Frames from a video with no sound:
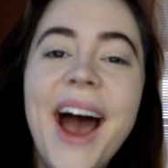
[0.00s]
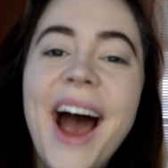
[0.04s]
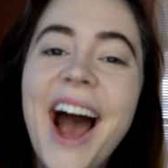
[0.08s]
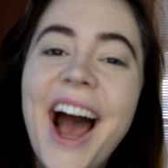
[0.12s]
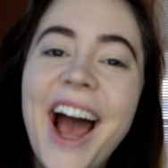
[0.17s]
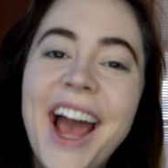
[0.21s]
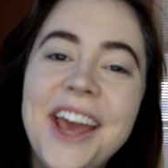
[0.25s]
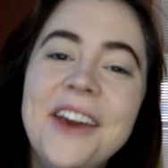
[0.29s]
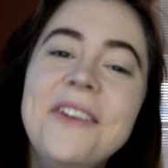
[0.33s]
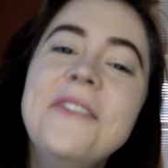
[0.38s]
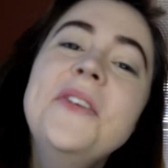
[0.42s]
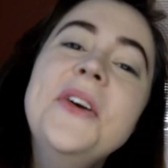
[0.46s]

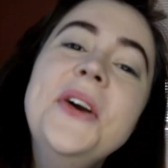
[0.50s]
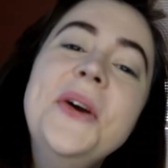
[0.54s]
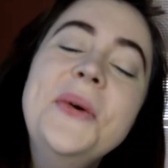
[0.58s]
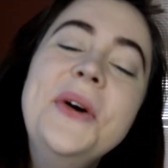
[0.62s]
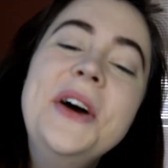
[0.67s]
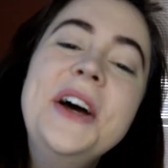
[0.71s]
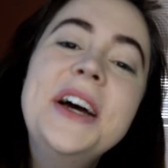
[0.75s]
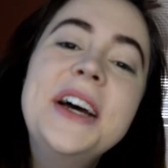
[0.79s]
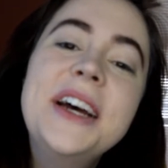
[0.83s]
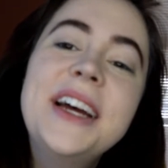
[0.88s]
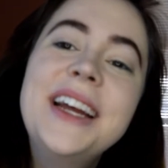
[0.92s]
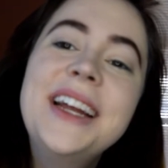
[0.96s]
Hi
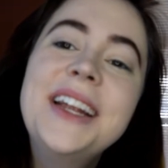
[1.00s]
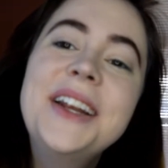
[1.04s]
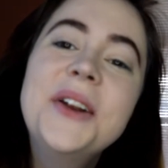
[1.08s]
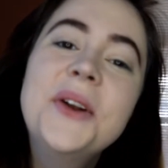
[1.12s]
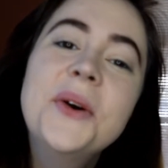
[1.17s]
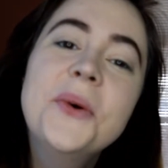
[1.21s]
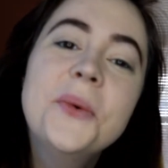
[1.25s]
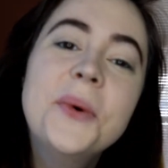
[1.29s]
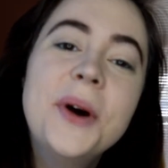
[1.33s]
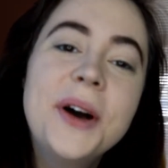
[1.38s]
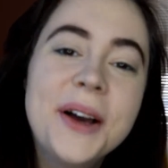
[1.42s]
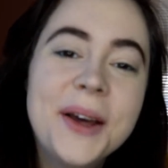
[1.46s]

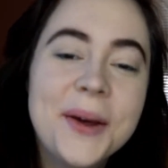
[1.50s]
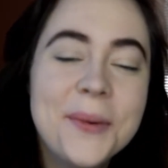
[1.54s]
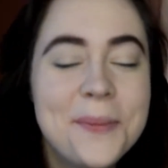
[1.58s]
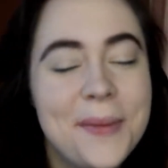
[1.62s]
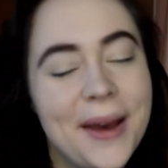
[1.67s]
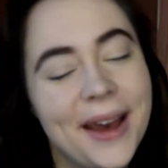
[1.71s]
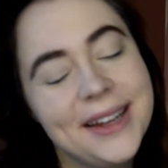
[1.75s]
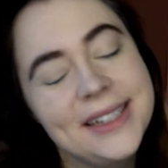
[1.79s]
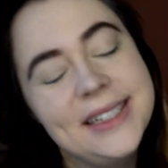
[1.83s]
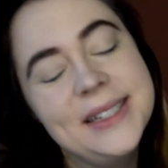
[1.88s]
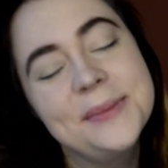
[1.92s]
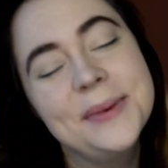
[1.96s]
everyone, welcome
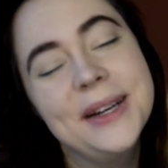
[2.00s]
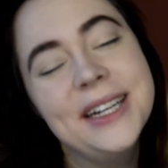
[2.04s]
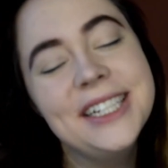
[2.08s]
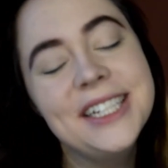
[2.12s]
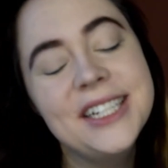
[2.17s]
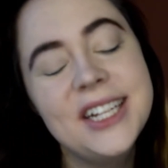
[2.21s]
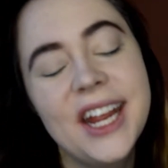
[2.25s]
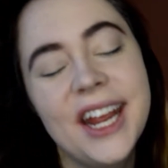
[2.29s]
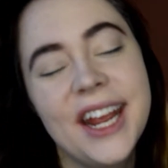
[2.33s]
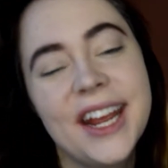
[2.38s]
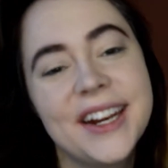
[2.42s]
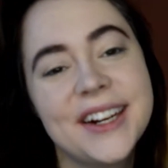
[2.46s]
back to my
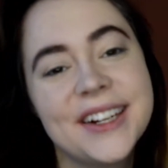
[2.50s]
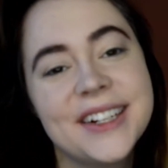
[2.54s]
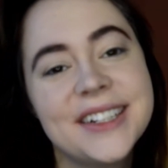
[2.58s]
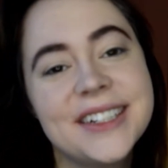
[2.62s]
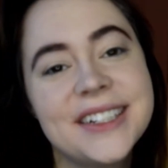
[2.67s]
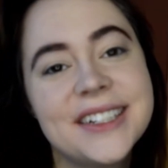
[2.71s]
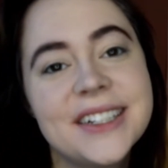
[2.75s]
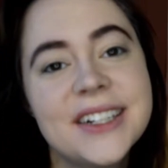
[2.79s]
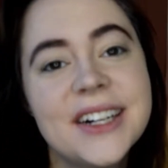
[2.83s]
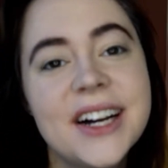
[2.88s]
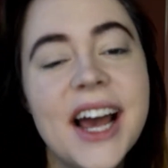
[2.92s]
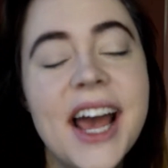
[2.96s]

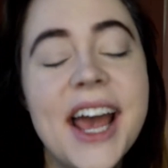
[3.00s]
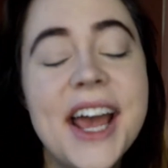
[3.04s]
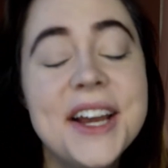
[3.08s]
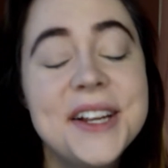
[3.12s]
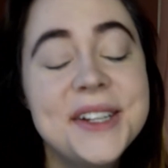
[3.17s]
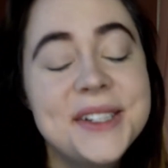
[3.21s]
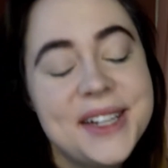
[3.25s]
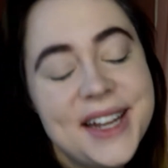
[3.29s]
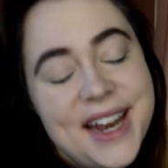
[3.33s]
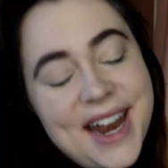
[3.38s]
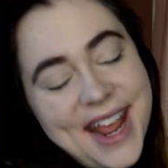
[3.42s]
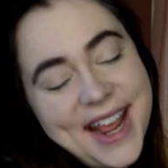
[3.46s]
channel.
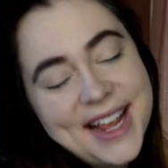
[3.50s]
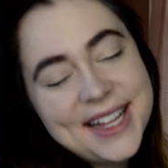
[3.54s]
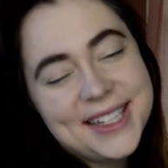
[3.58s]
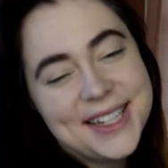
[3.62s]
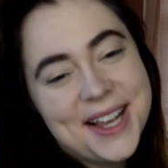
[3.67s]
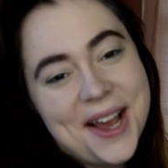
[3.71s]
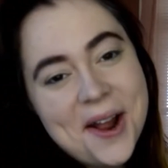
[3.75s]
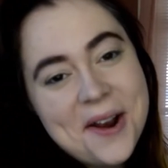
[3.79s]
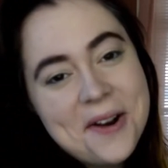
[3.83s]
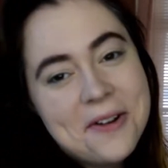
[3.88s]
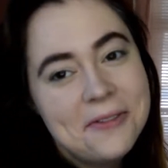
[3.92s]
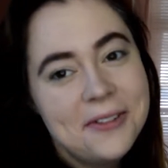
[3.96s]
Today is
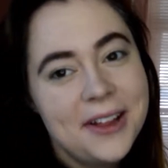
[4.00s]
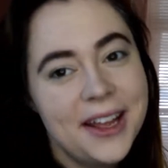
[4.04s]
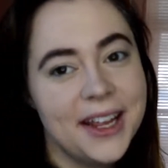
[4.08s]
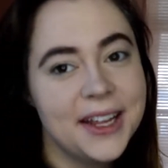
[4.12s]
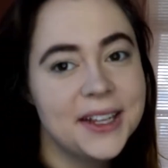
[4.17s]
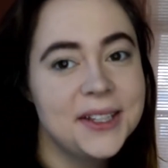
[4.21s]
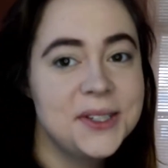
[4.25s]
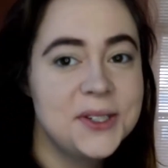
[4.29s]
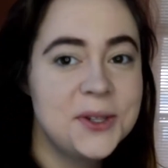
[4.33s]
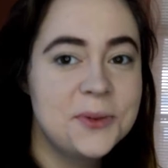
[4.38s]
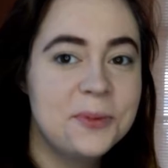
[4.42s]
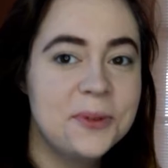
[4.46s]
kind of like
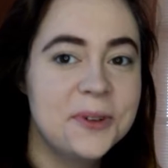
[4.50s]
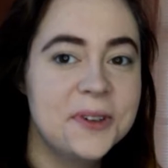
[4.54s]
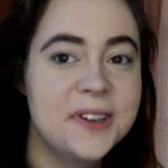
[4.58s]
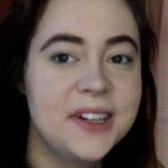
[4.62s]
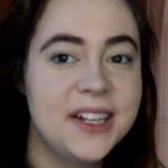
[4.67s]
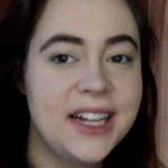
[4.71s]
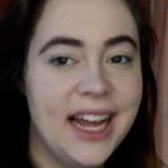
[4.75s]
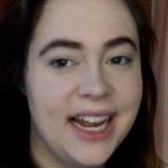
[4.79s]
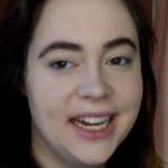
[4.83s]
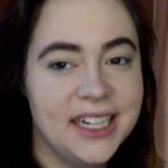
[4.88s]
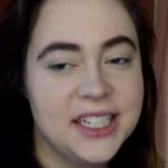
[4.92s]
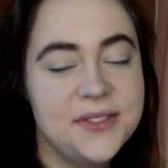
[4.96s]
a super
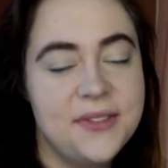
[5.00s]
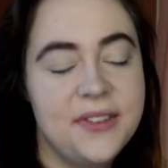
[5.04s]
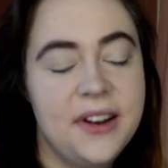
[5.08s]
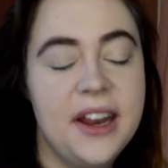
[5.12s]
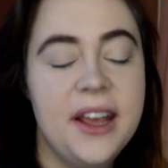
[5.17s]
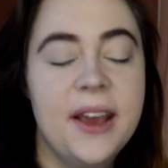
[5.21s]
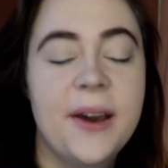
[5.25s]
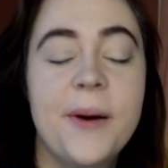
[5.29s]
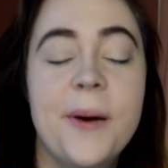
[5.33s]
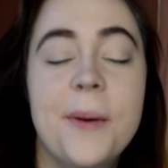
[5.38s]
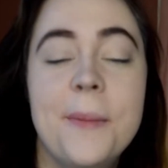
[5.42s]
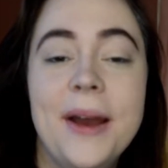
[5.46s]
relaxed
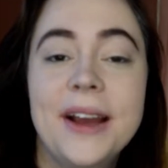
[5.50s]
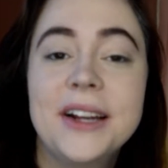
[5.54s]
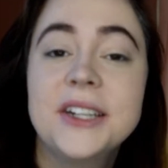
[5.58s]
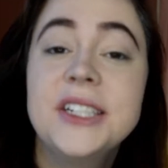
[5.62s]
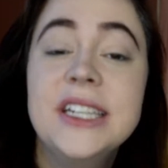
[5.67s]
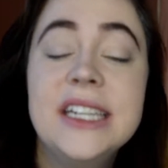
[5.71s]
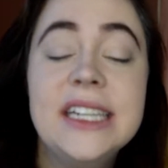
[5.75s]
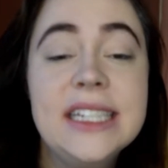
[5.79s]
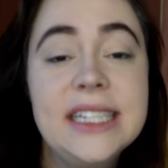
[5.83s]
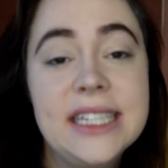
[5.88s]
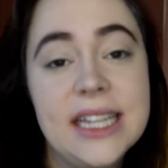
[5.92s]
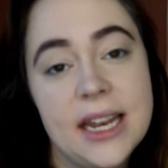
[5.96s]
video. I'm
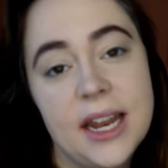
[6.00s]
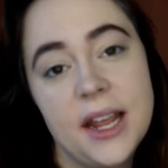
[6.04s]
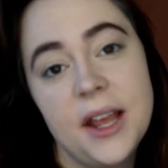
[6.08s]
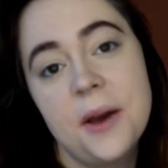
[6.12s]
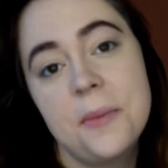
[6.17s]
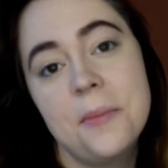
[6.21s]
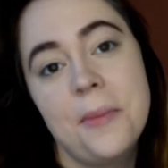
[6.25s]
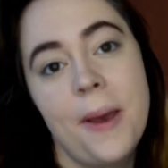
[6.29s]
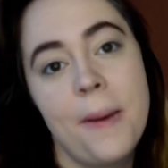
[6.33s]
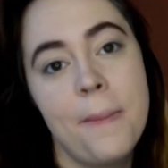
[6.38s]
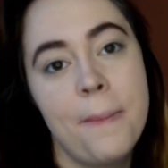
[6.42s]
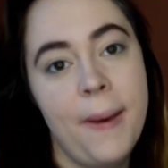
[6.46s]
actually sitting
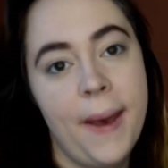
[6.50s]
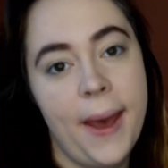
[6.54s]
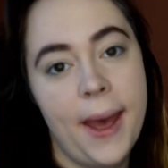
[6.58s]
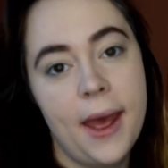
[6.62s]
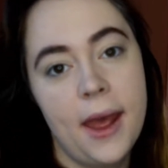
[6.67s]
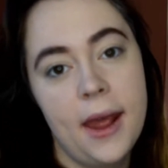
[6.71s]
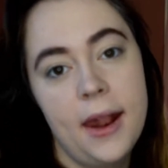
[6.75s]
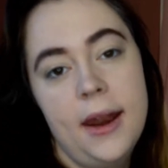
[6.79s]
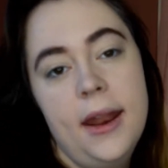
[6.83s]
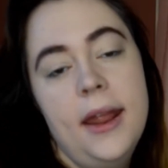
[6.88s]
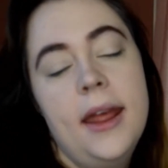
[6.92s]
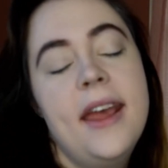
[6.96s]
on my
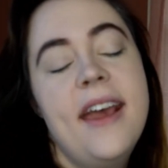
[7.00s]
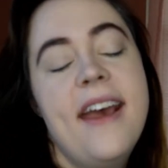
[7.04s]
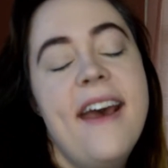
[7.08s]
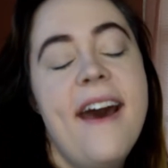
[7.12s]
bed.